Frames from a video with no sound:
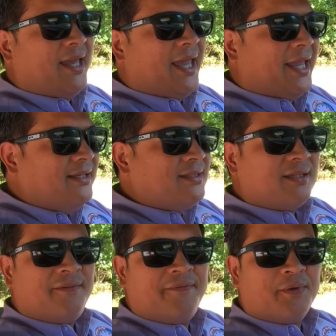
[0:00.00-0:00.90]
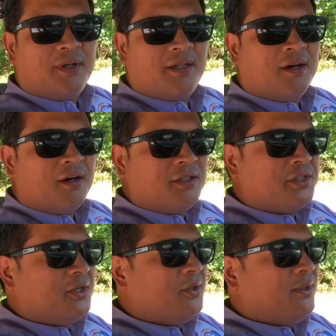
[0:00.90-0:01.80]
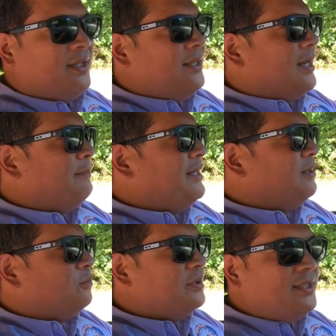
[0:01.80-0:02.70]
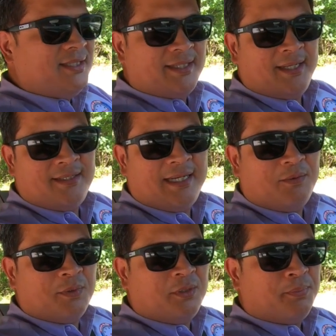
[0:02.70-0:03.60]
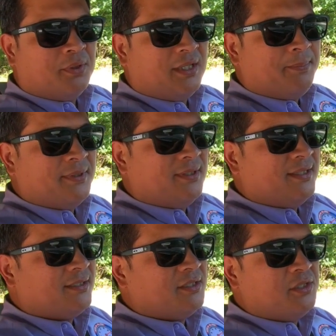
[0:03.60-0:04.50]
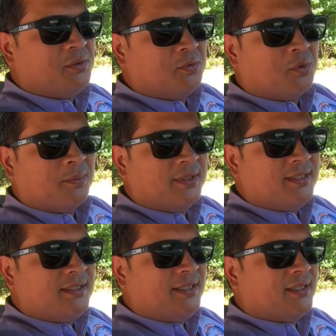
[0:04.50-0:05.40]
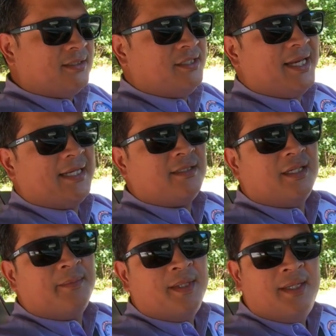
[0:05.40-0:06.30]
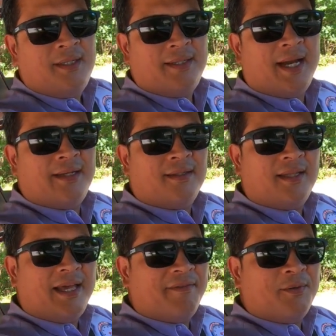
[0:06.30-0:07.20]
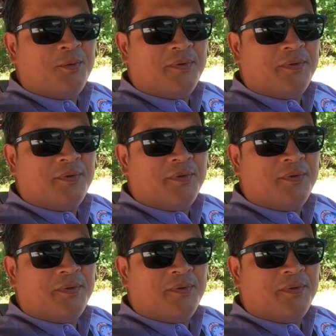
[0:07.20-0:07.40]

8 for a car show. I mean, it really stands out when you pull up into this because you don't normally see a jacked up 911